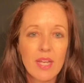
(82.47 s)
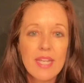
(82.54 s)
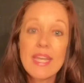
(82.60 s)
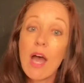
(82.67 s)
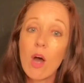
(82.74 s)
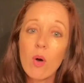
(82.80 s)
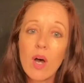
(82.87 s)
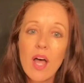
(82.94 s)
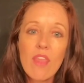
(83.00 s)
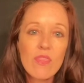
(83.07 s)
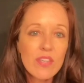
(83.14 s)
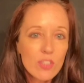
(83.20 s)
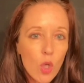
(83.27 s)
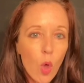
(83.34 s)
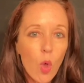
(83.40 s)
Now,
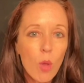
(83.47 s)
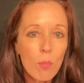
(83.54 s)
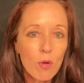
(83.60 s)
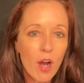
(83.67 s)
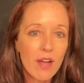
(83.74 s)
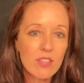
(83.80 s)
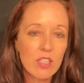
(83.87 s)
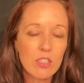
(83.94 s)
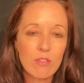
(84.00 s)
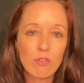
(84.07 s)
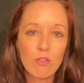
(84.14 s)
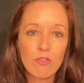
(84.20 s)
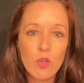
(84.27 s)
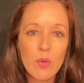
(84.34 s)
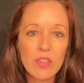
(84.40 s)
this whole process of
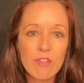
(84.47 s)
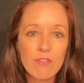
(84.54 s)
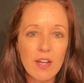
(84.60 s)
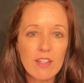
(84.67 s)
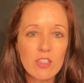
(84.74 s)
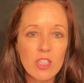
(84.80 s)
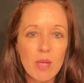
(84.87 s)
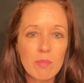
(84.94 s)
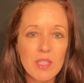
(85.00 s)
reviewing the Firestop